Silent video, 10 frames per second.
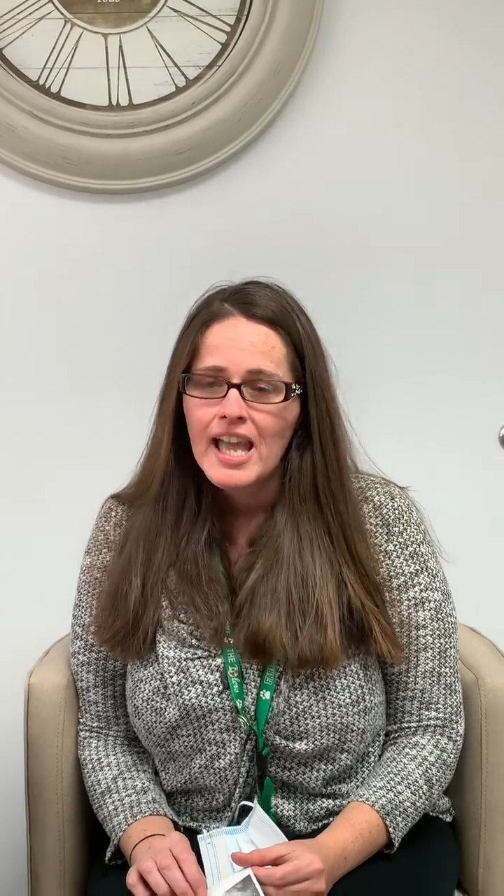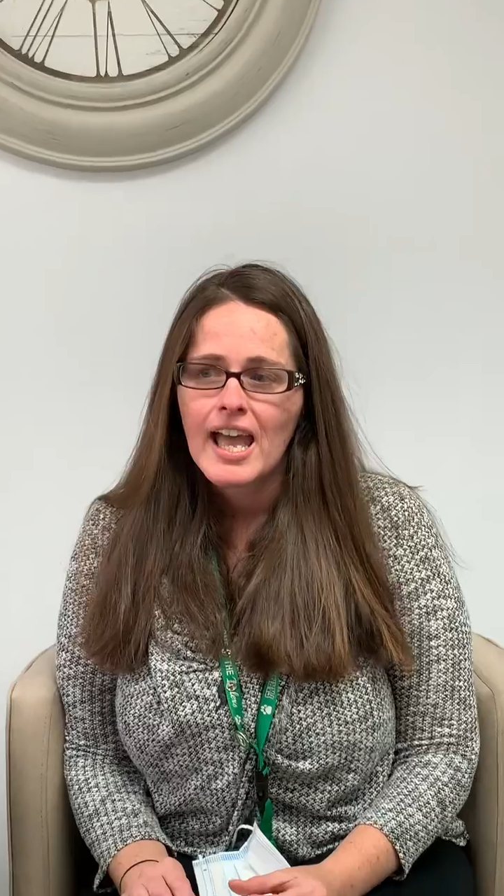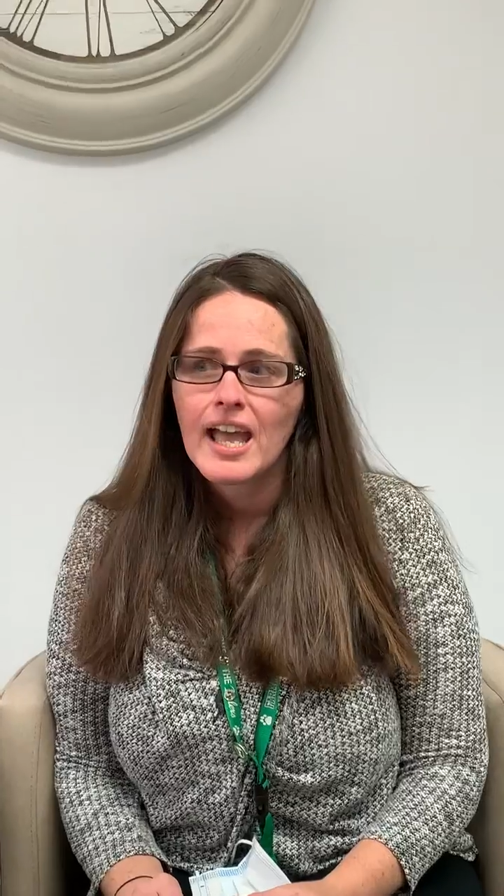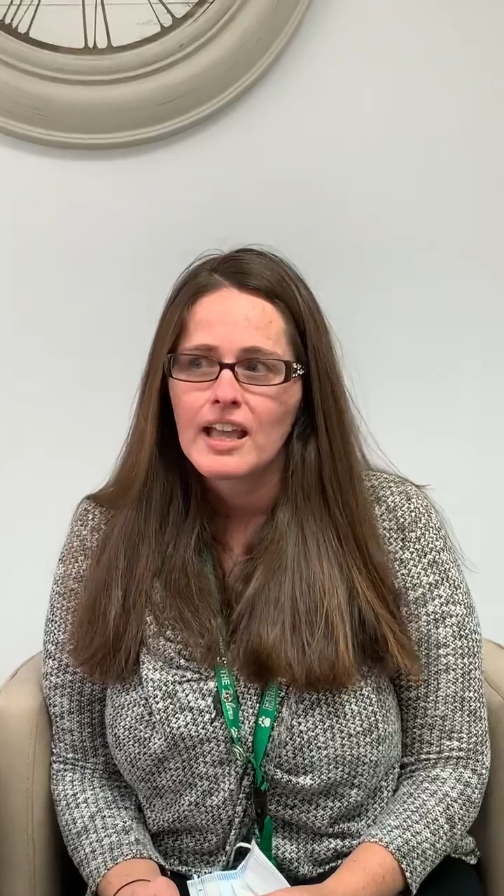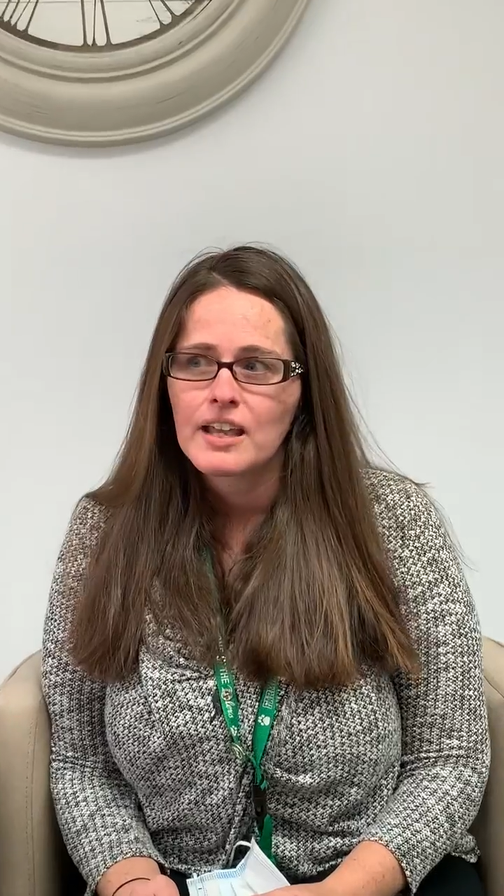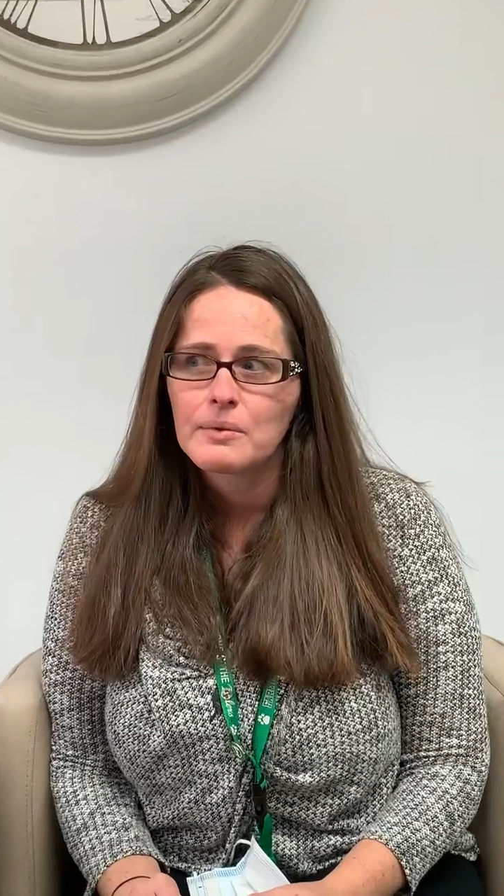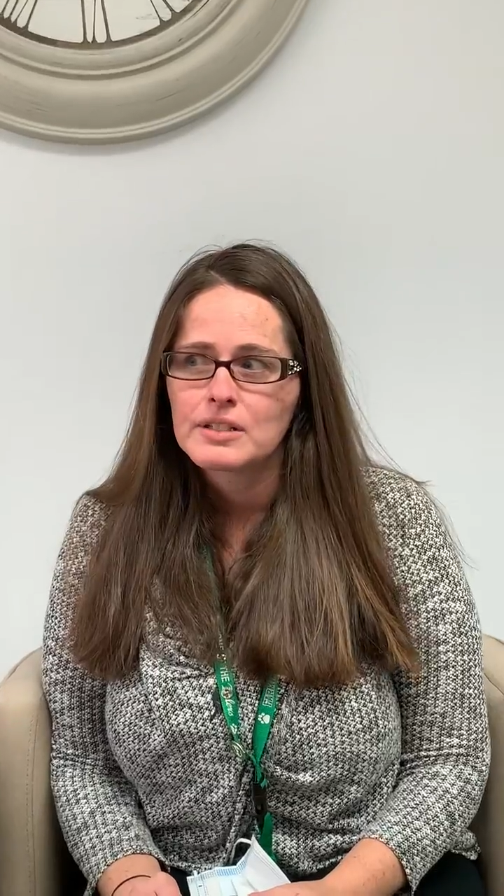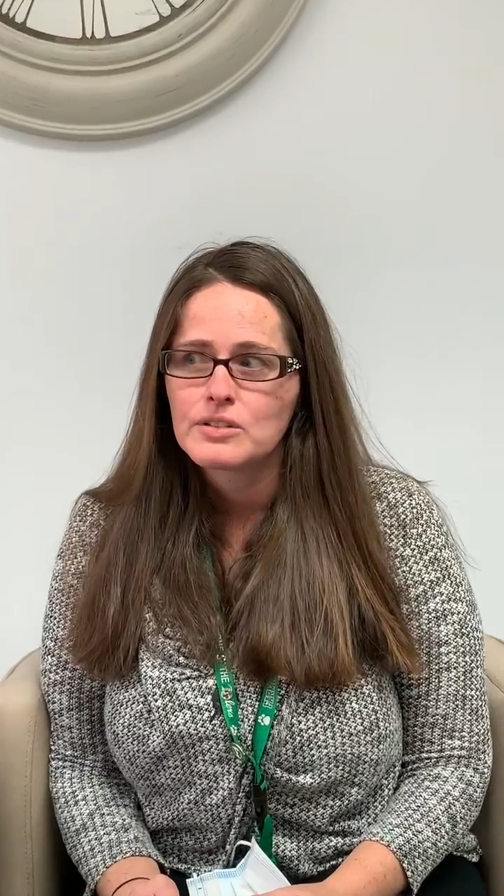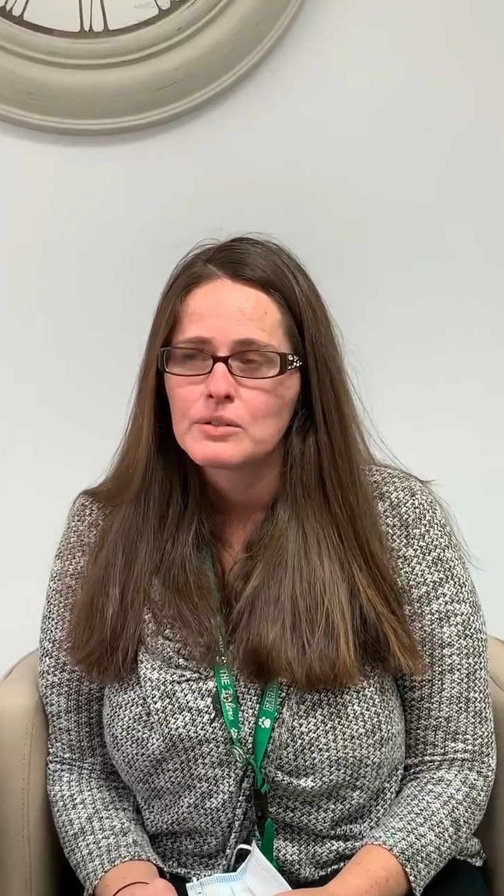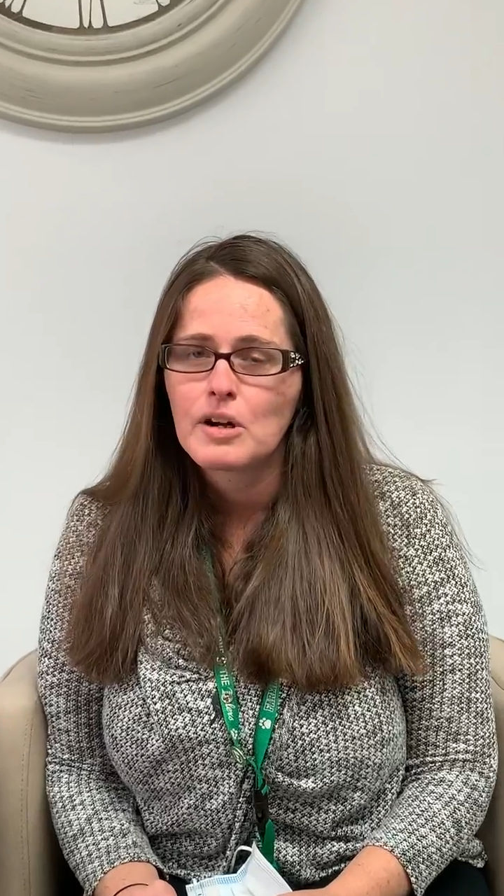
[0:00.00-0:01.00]
And I
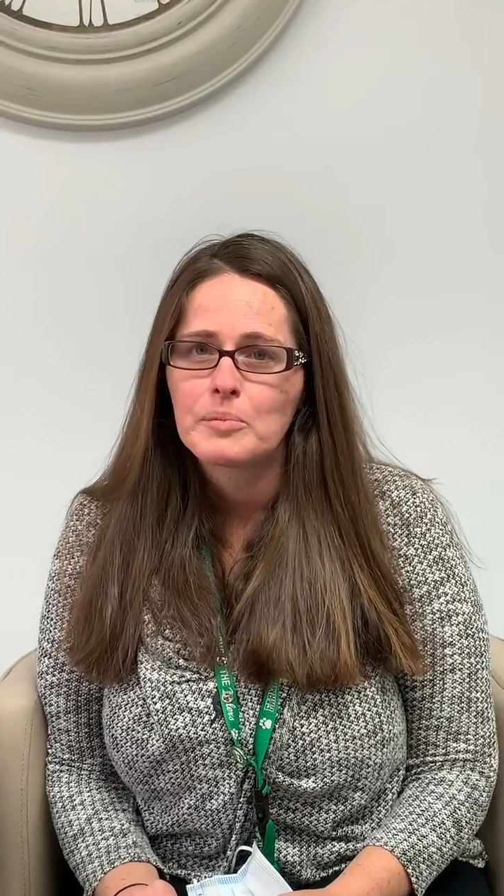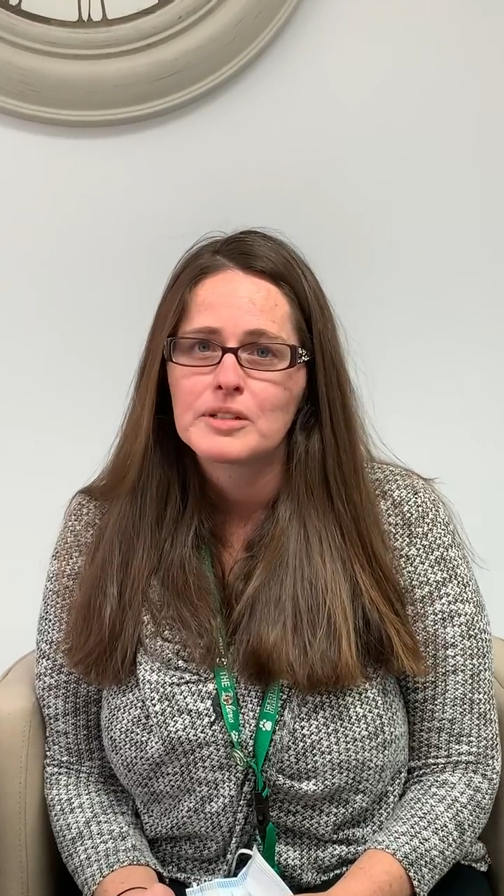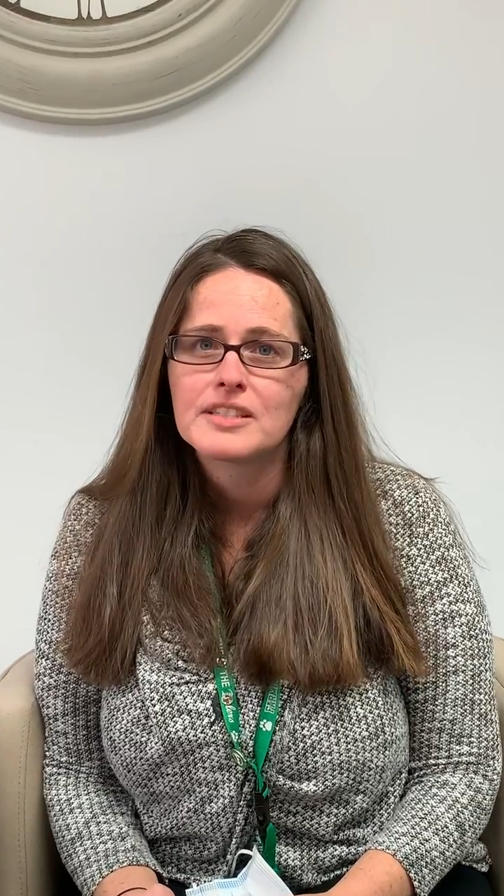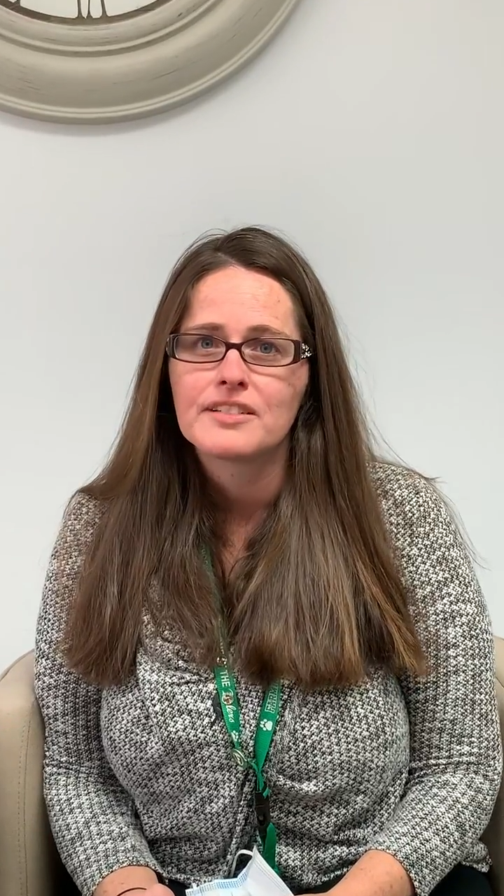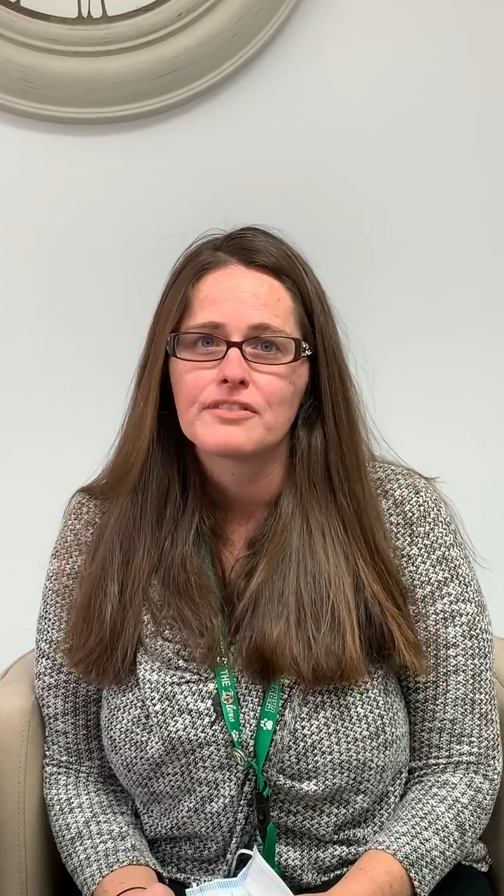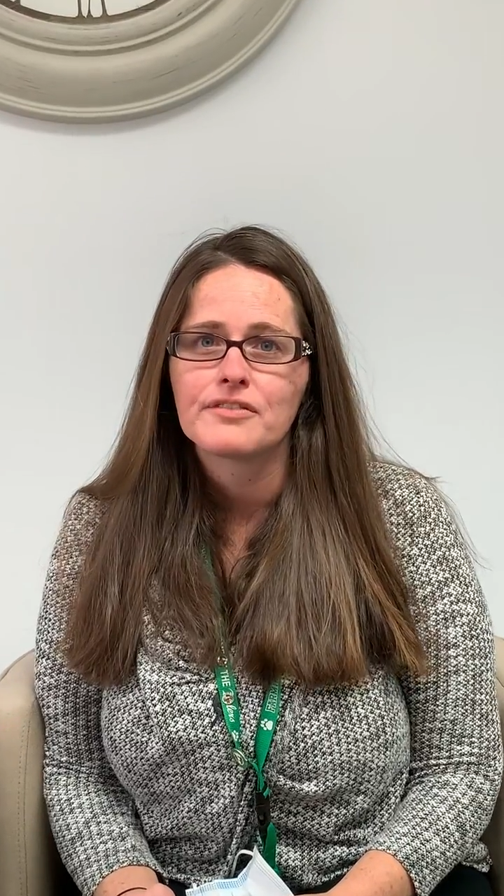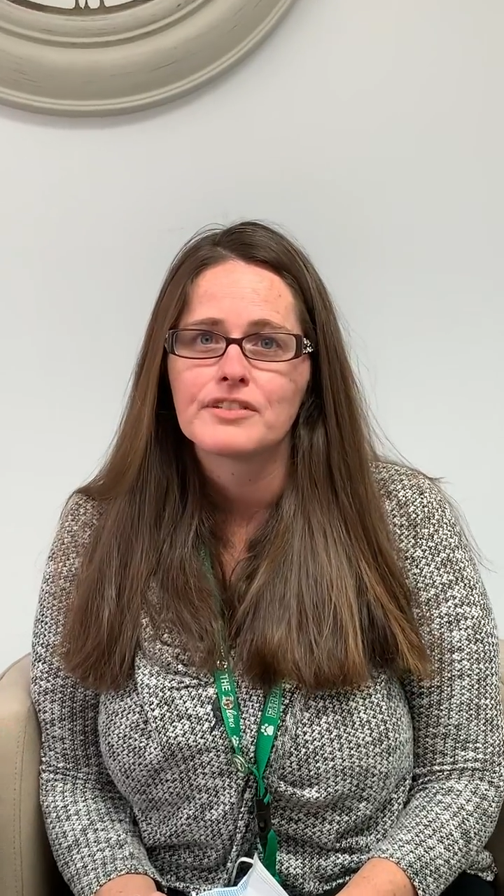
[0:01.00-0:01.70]
went to a couple of different